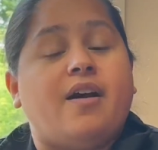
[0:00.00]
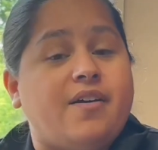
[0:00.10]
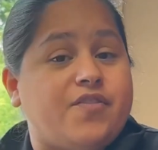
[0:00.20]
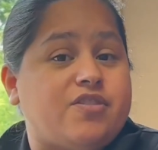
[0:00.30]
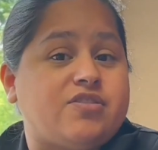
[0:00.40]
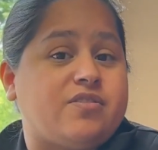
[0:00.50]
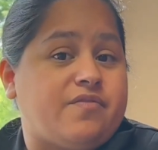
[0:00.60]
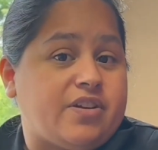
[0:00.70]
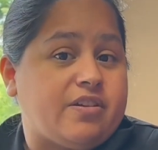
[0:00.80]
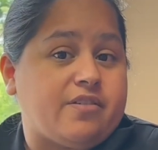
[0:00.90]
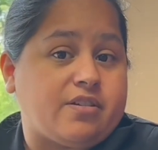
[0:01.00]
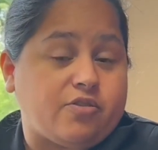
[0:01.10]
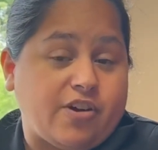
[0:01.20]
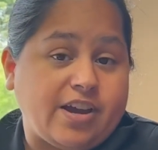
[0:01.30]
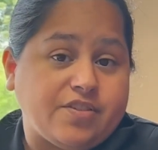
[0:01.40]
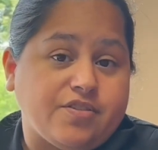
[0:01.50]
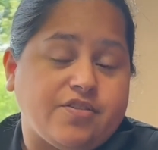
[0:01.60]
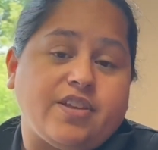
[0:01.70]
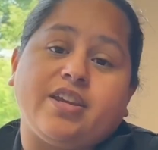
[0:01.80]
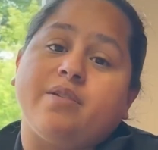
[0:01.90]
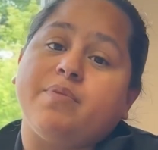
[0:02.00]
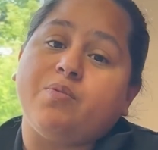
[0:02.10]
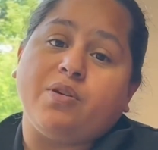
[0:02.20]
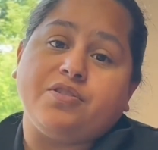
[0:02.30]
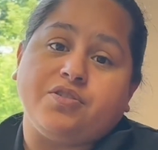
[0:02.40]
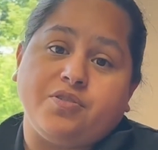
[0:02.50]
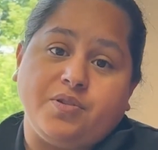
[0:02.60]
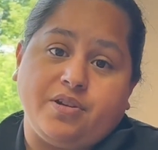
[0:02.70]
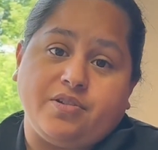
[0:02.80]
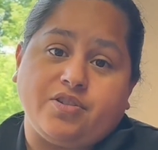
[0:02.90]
If you're a severe grinder, then it can be 1 to 2 years.